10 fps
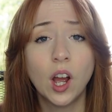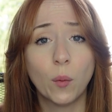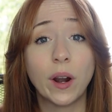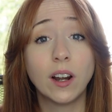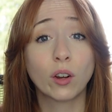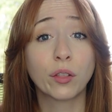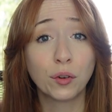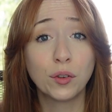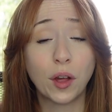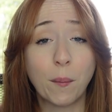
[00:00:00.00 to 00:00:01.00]
and when I look
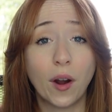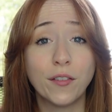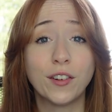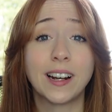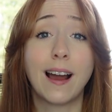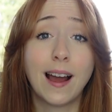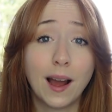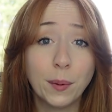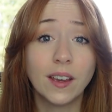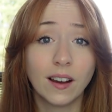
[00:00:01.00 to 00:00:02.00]
through them, I feel
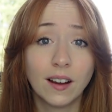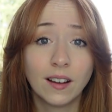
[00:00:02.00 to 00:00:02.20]
happier.